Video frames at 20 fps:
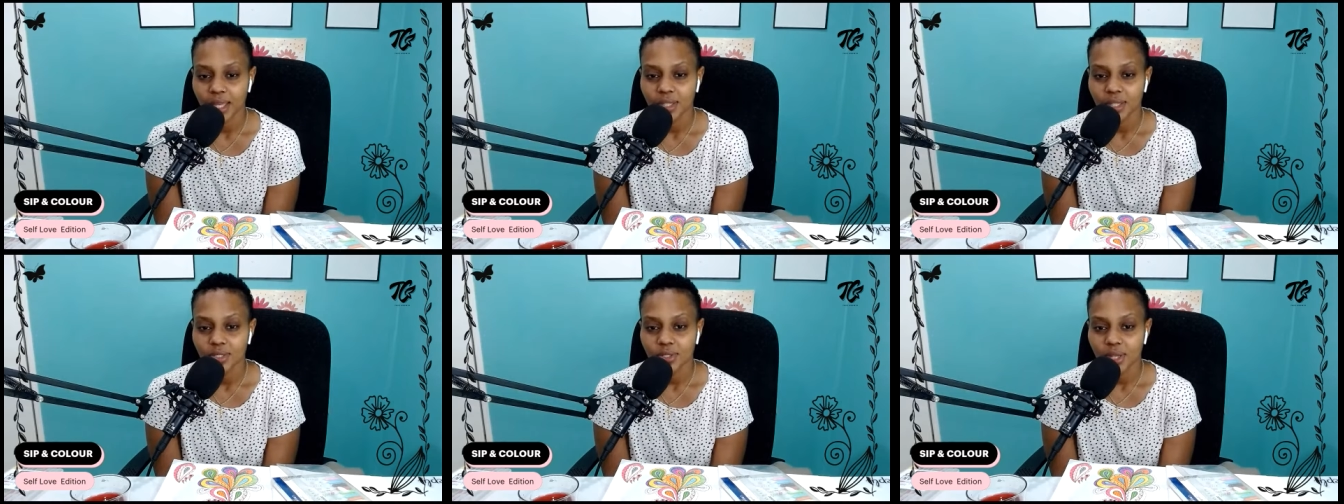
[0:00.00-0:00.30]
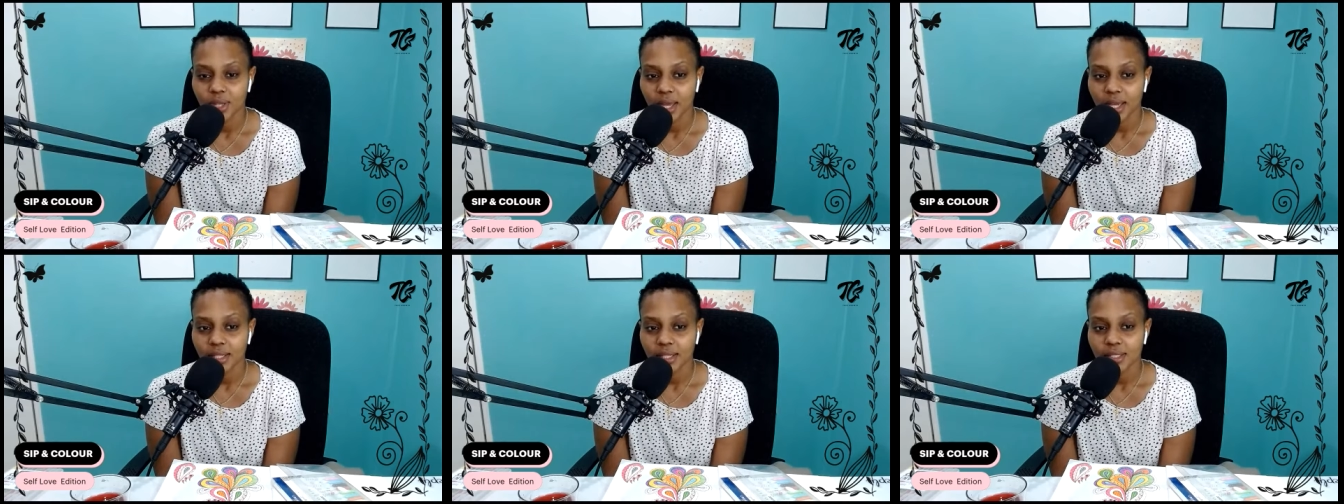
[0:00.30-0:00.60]
So
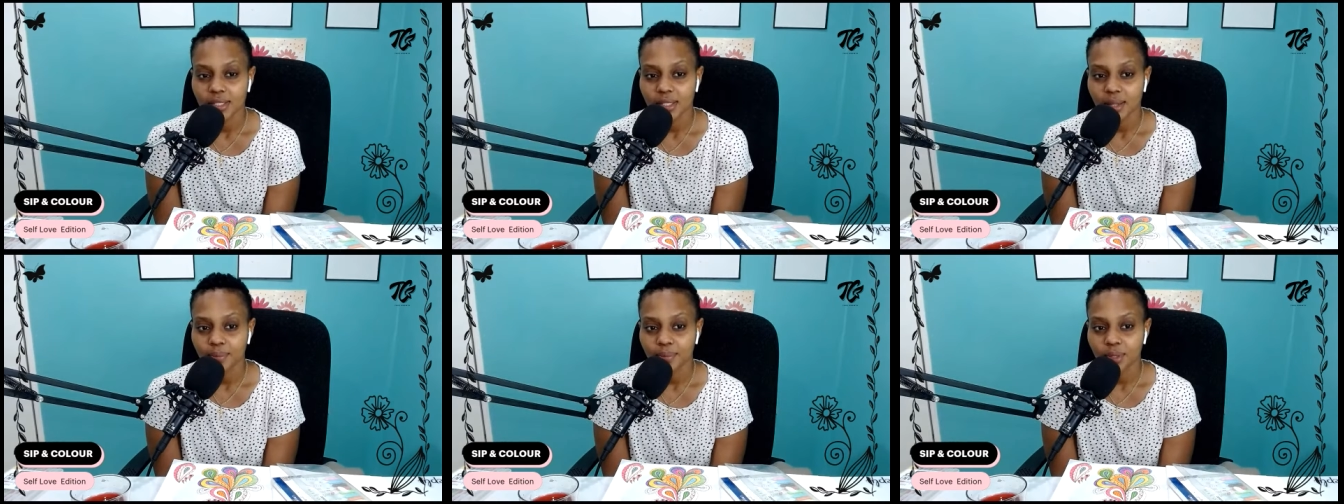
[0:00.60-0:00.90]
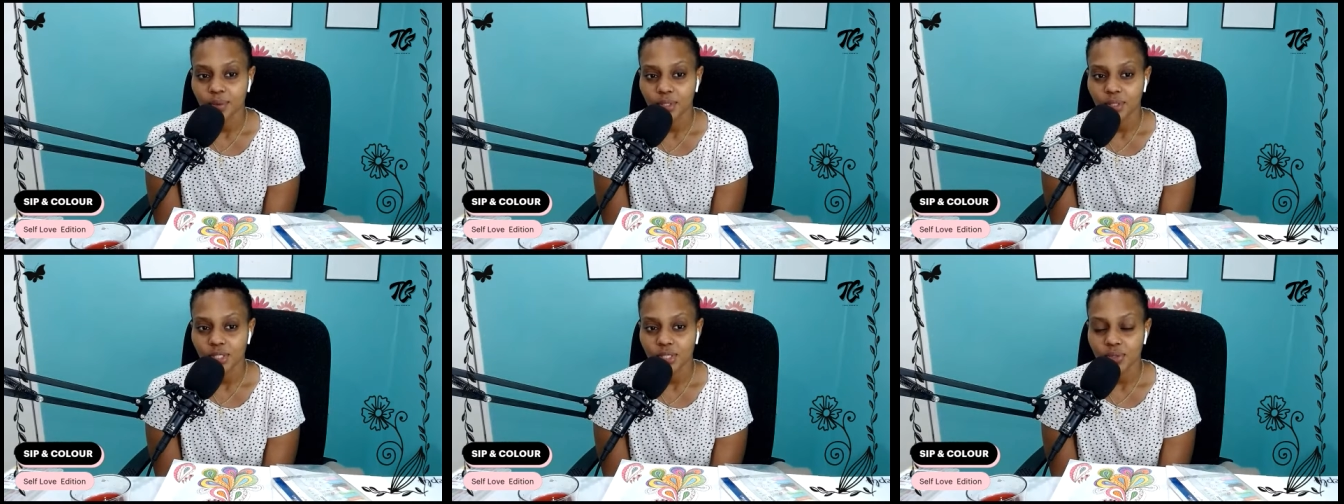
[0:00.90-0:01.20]
guys, tell me
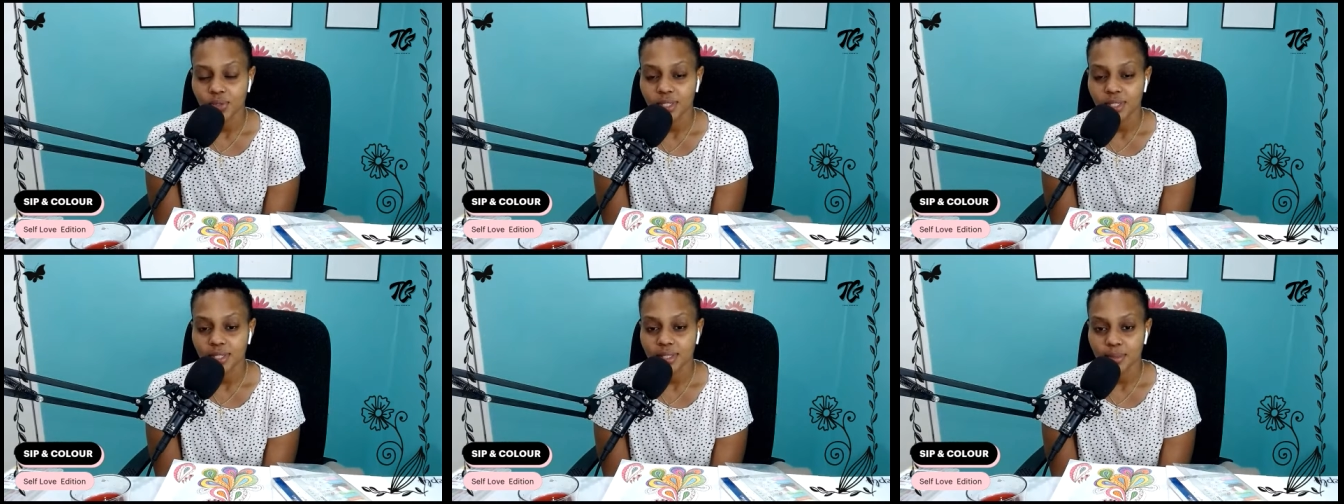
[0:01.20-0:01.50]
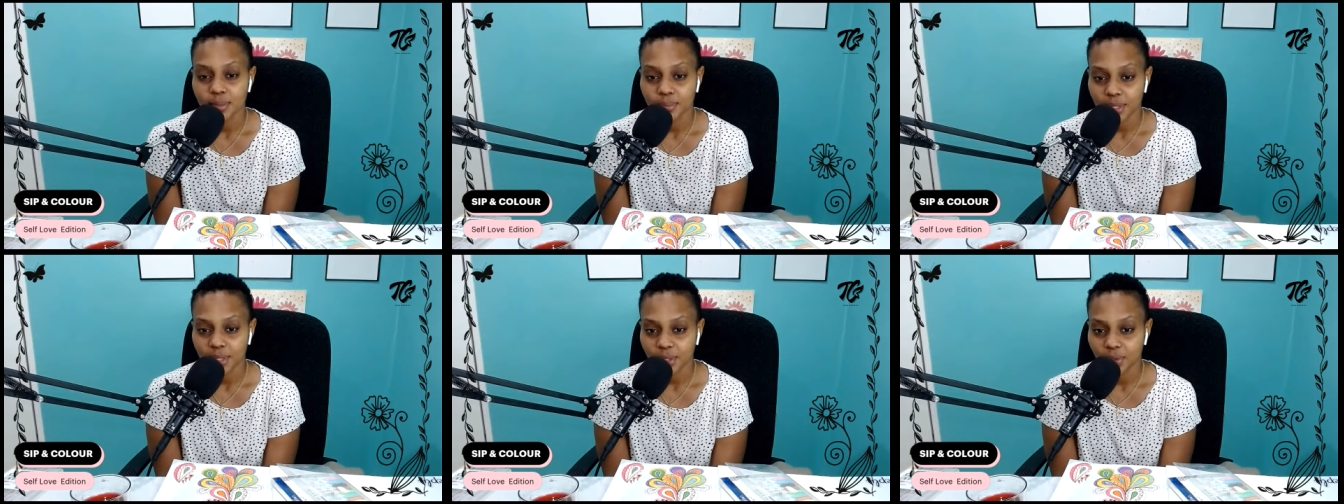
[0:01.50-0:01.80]
what you are
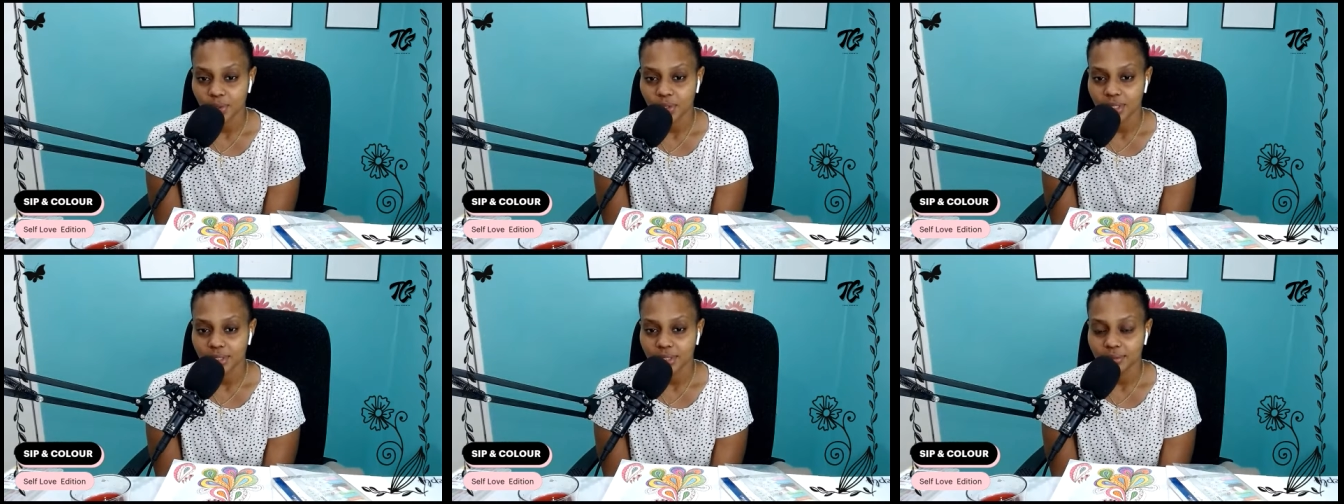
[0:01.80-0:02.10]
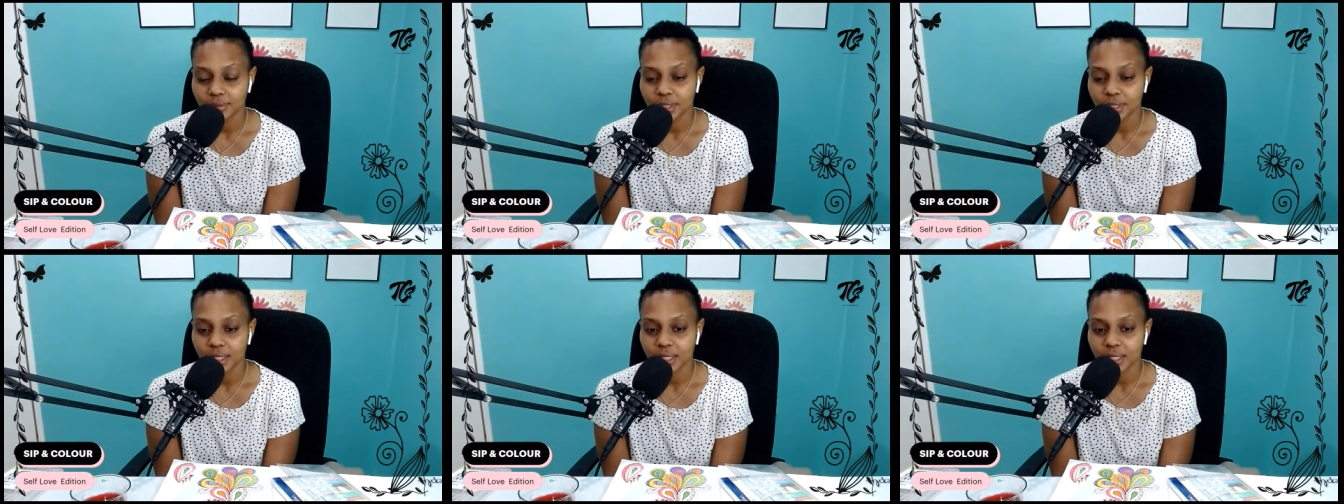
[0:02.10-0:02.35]
sipping on.